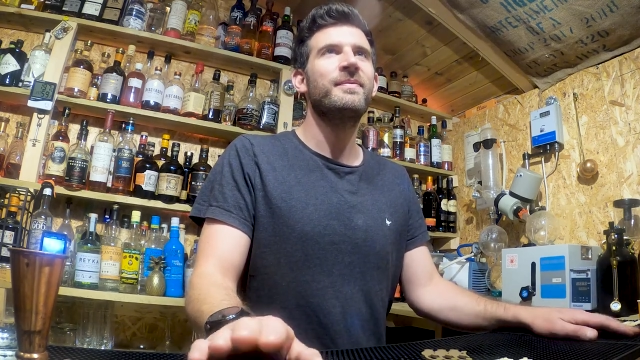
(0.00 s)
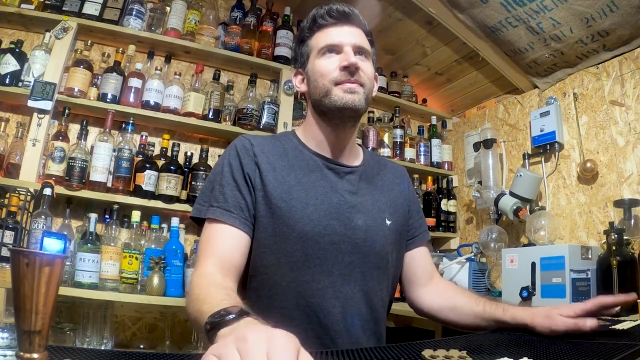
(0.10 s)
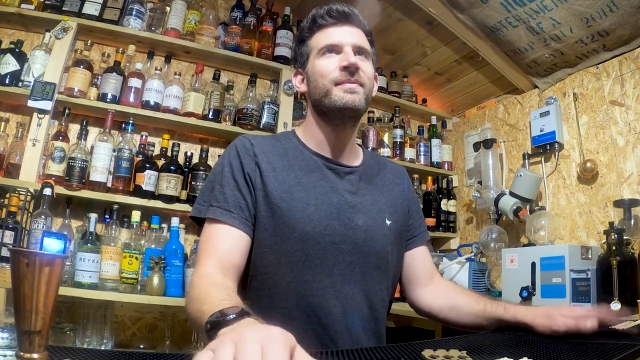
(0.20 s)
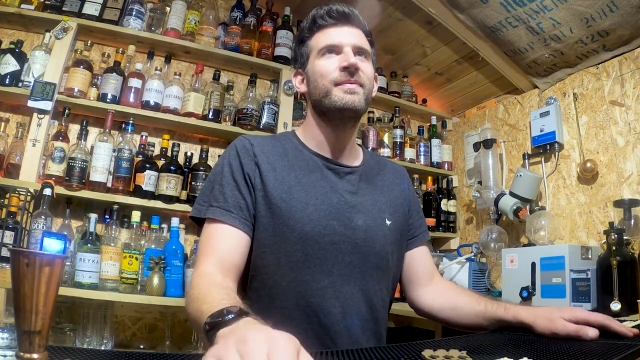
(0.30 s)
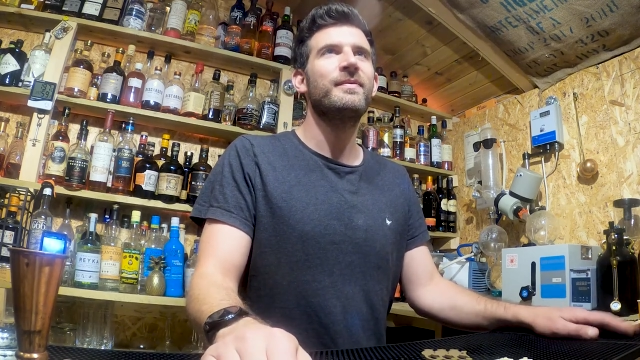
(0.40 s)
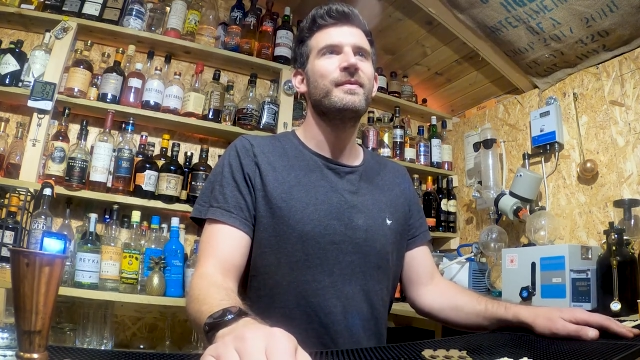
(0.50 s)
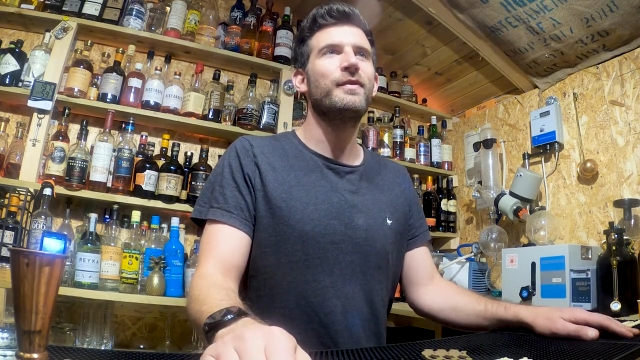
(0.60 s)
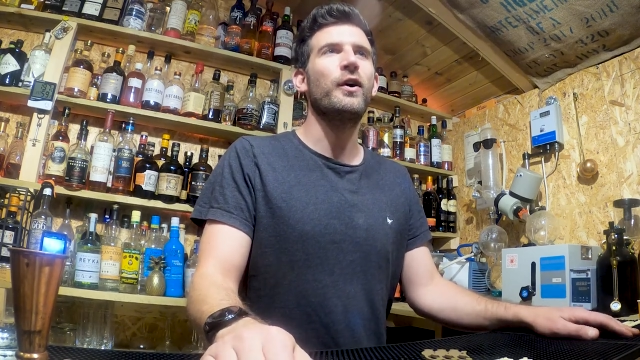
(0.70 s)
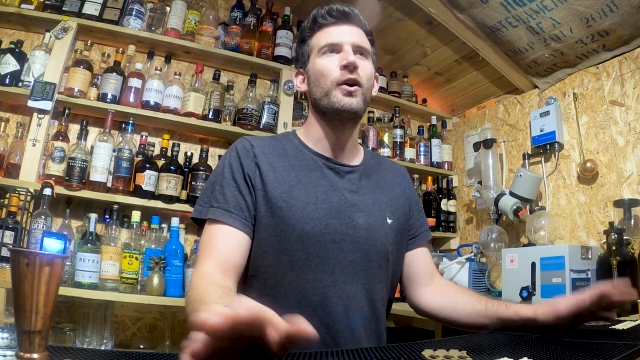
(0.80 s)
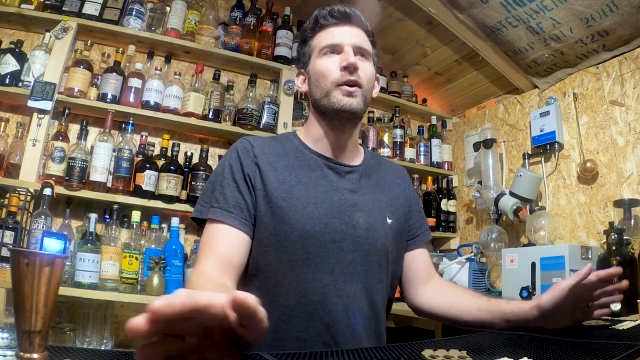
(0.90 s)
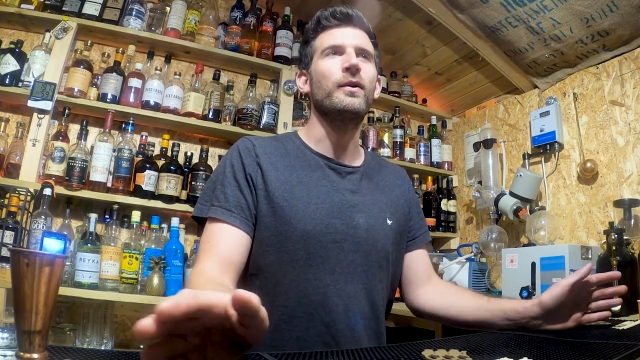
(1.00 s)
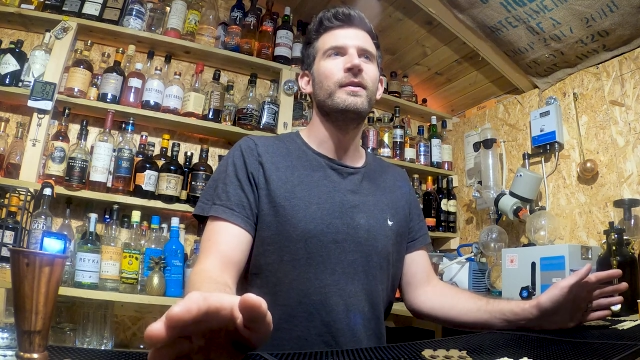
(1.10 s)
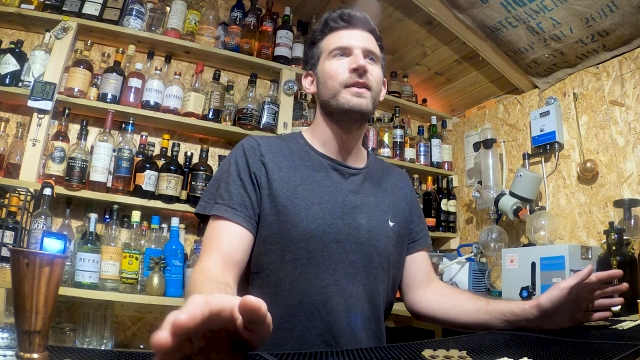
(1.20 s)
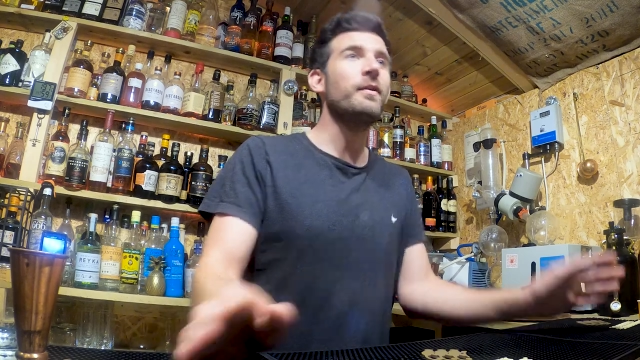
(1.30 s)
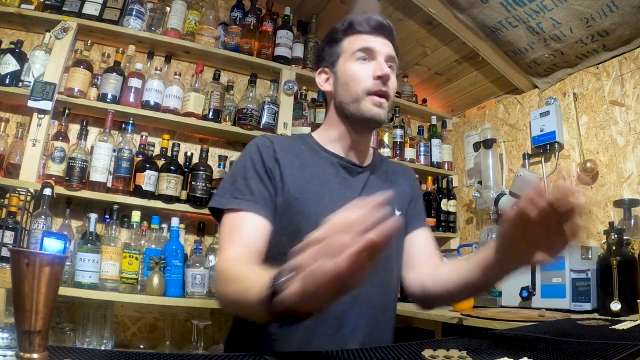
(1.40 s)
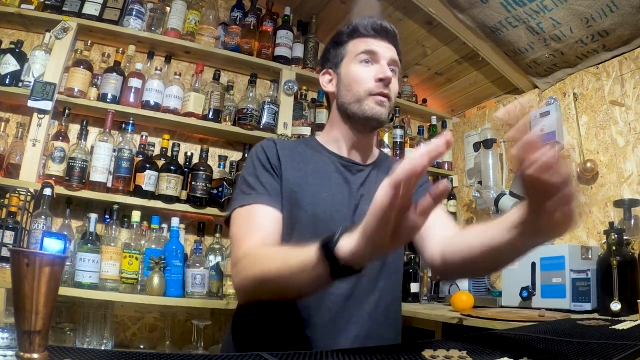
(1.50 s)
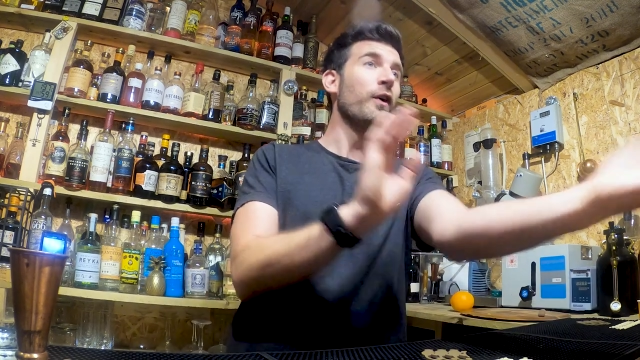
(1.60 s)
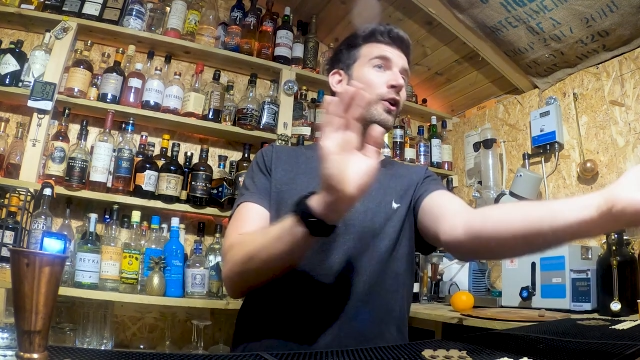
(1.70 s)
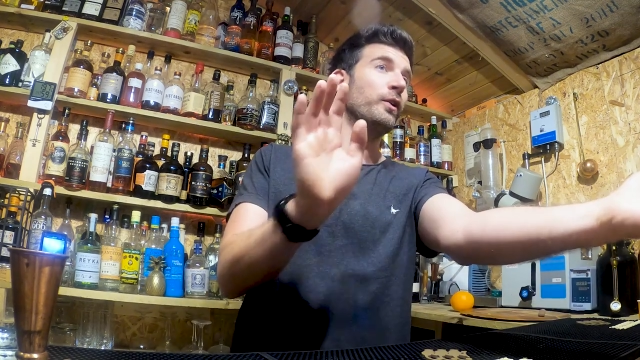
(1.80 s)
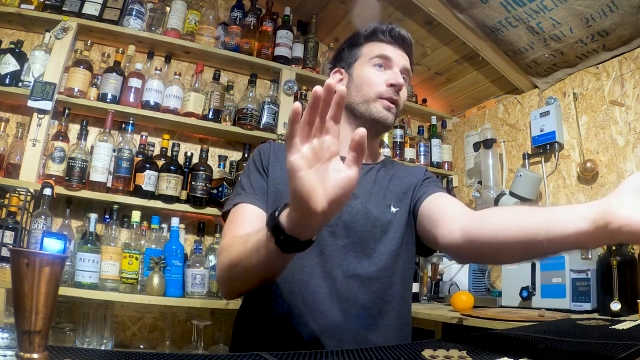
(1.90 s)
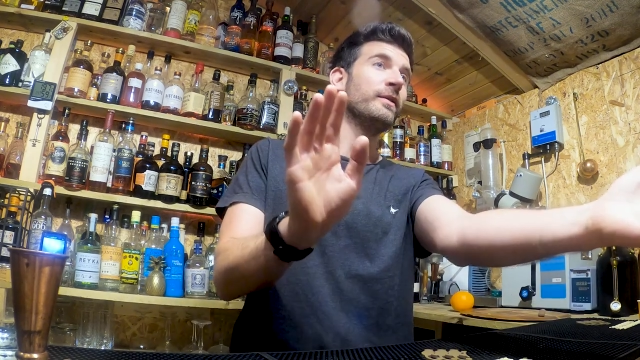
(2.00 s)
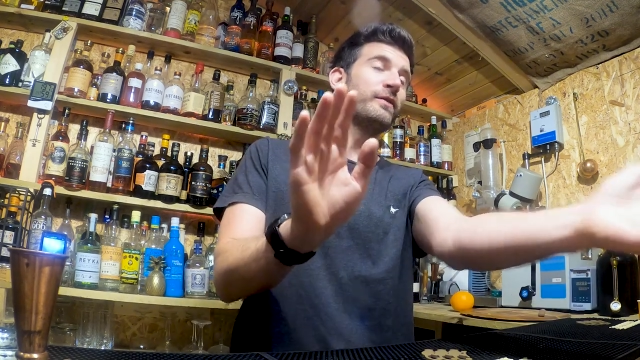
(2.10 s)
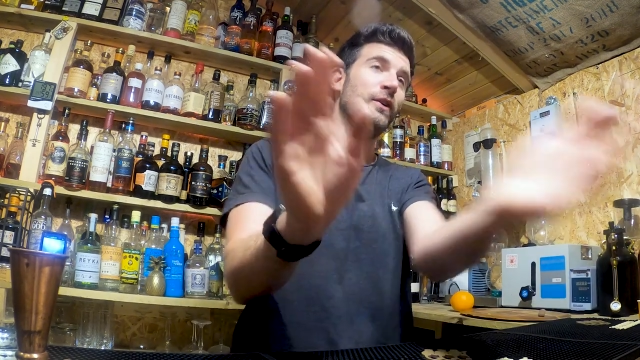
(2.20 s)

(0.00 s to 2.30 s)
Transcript: And she is not a professional. For who? No, no, for who?